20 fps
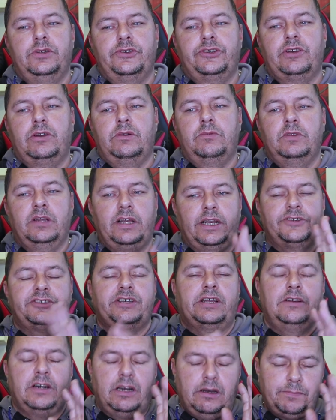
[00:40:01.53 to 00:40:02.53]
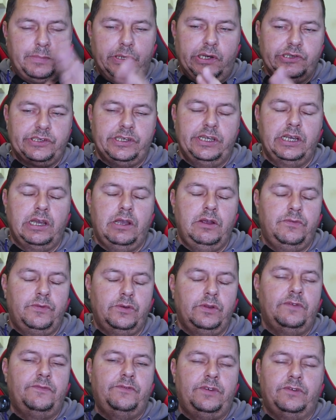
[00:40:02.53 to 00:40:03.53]
So, like I said, I personally go
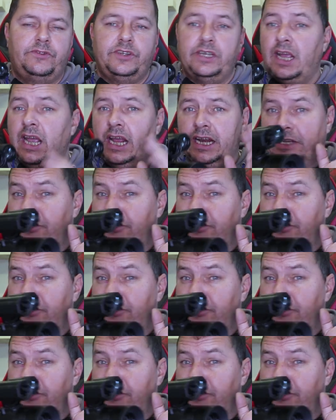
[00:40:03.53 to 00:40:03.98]
for the 50.